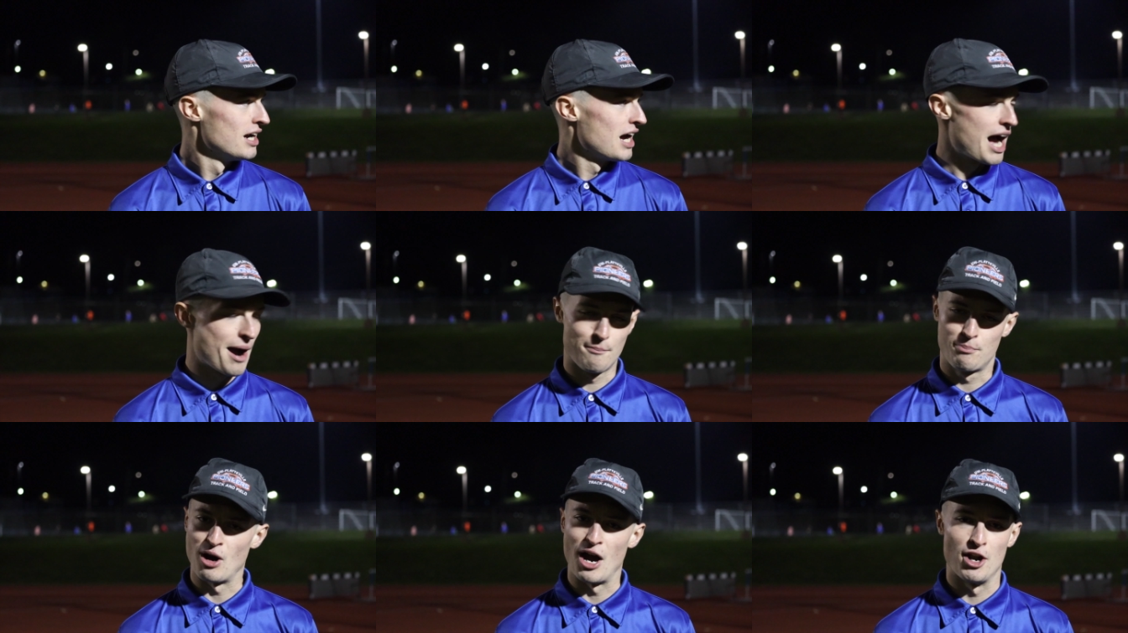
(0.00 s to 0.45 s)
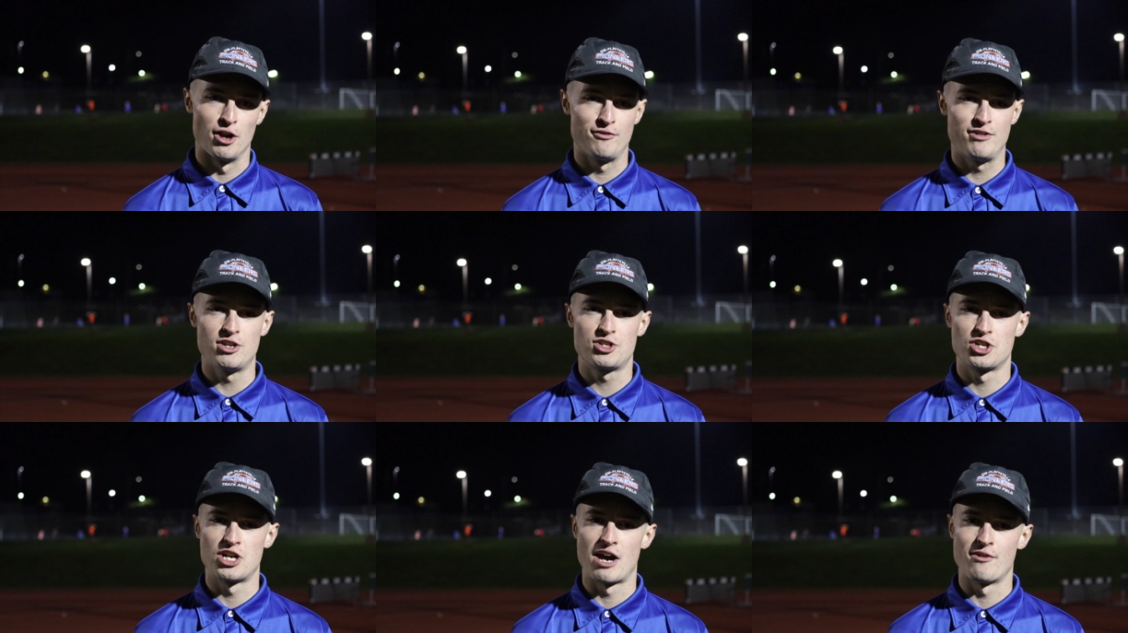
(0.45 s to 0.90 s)
I'm proud of
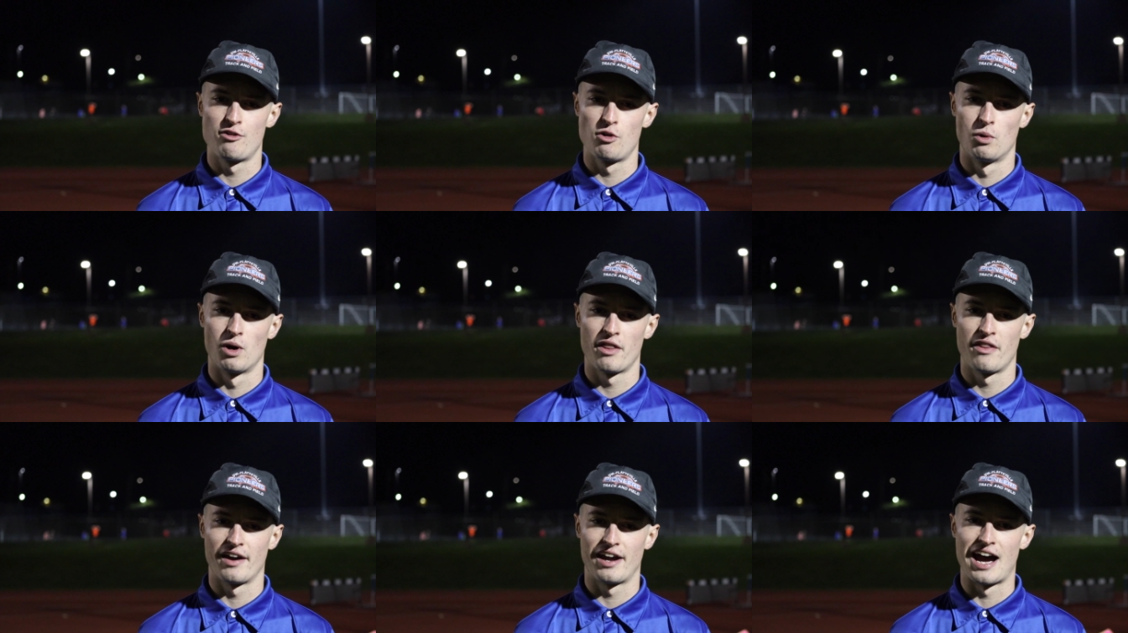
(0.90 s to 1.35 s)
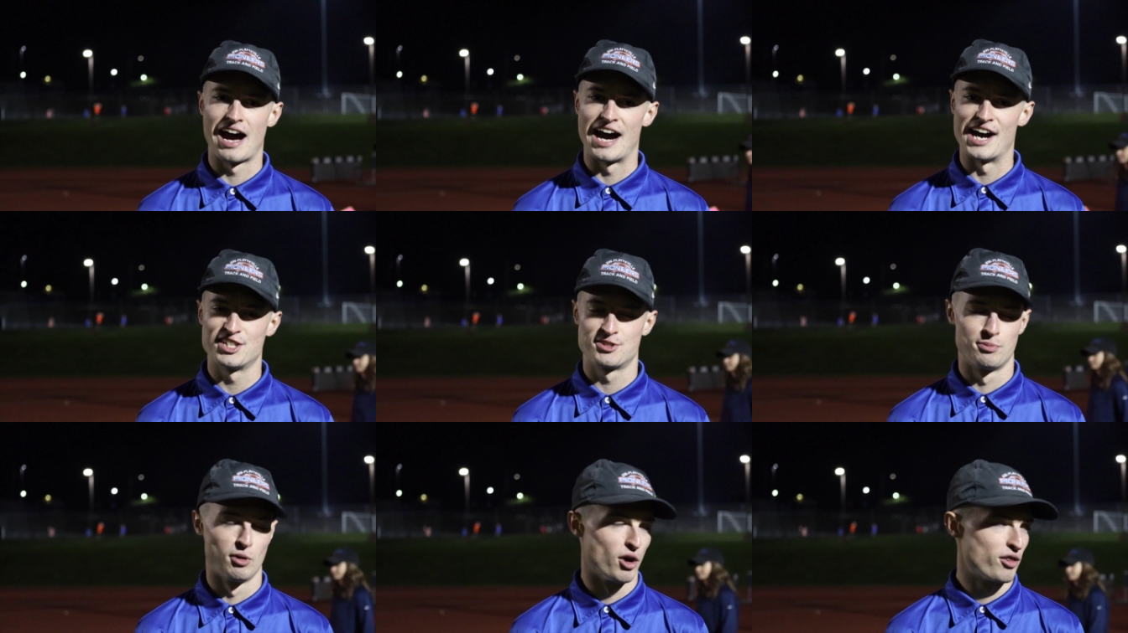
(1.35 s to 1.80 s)
each and every one of the
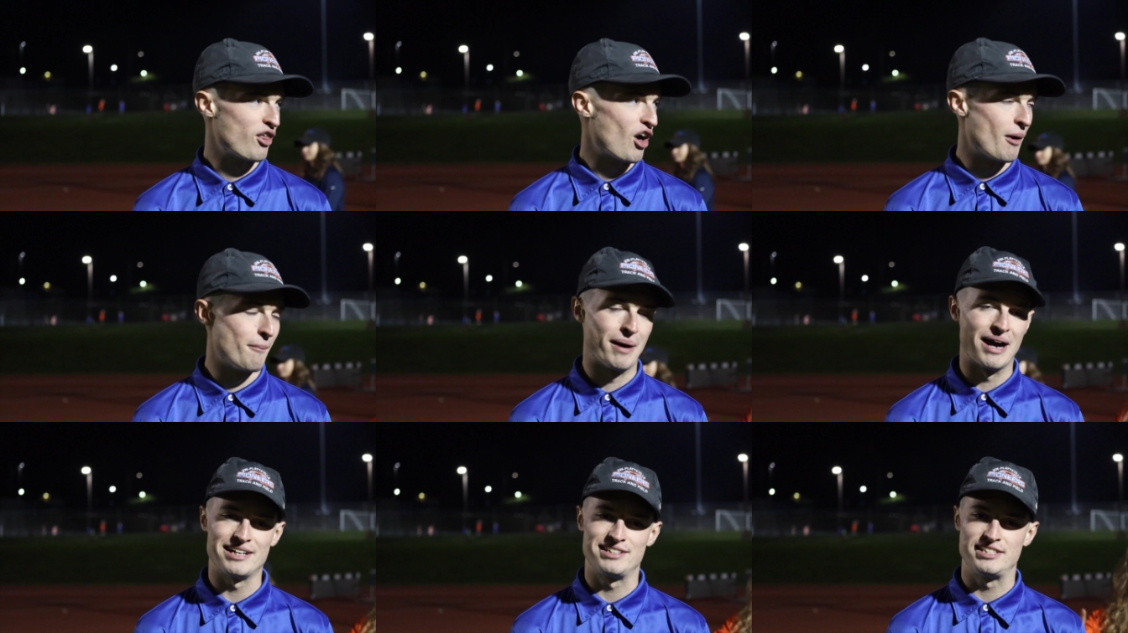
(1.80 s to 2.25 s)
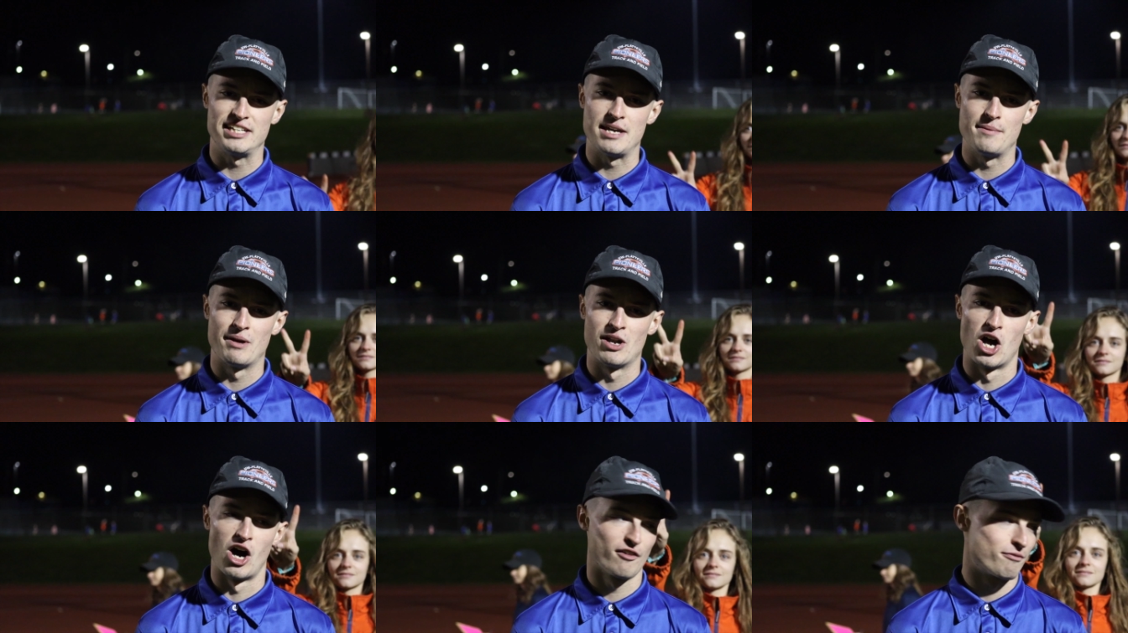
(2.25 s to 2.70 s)
guys, both on my
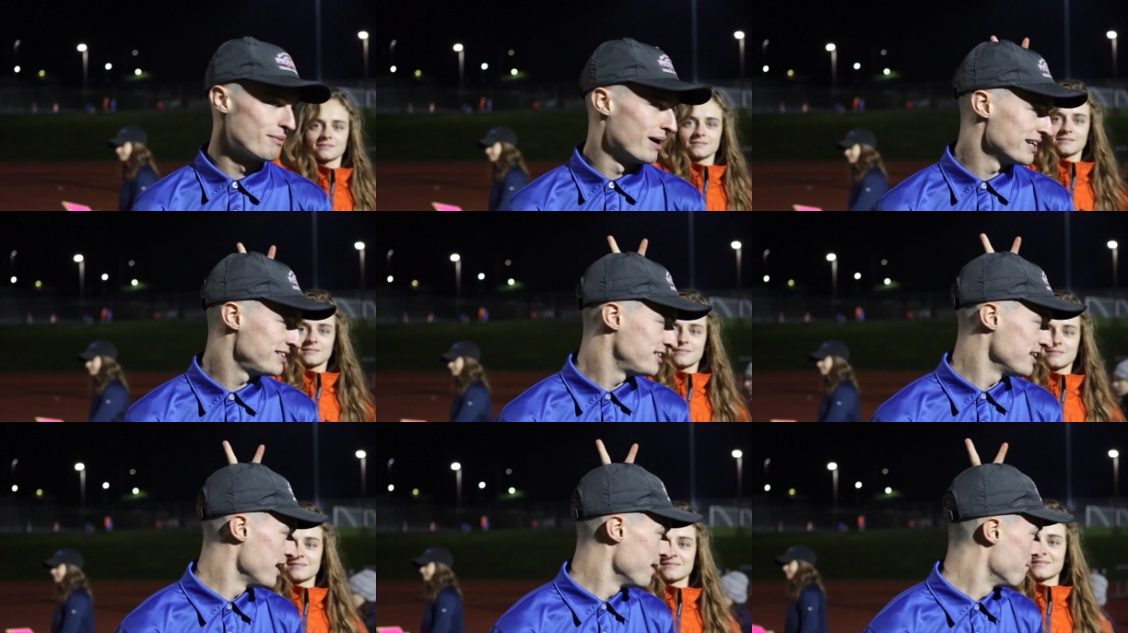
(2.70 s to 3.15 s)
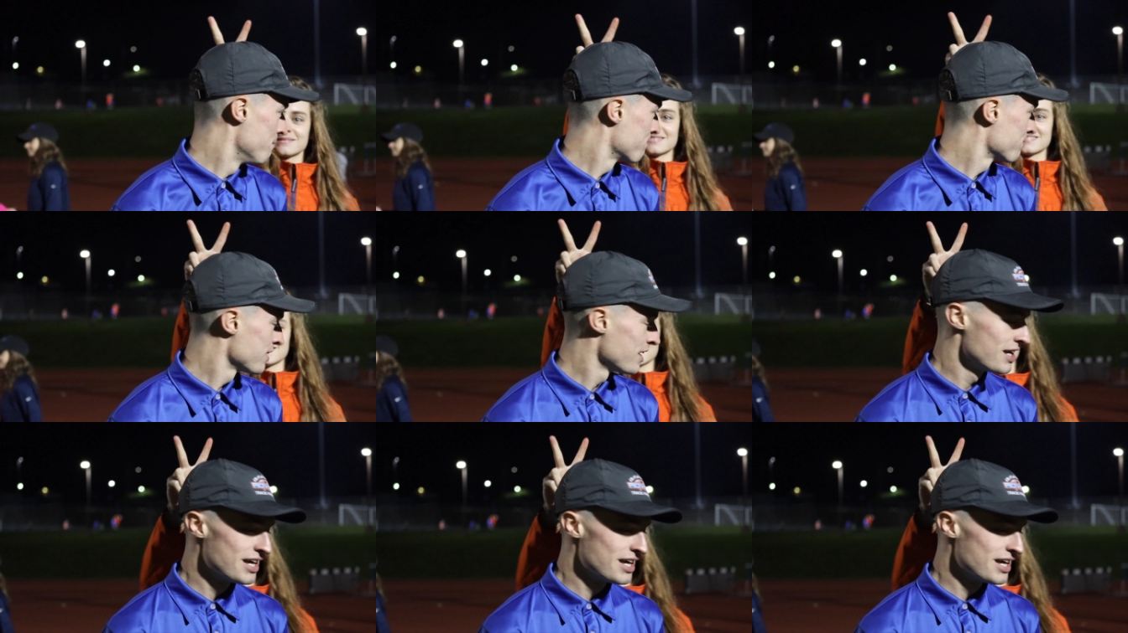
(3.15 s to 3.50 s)
team and off my team.